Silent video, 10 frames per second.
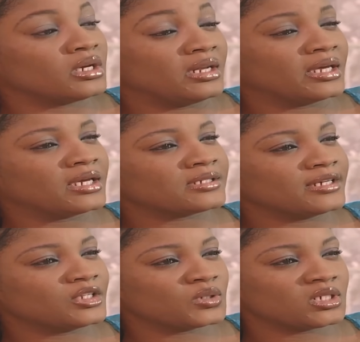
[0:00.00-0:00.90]
And I guess I
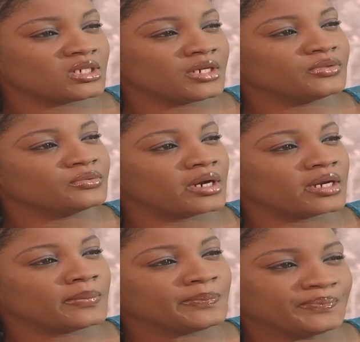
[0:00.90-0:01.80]
need to entertain you, right?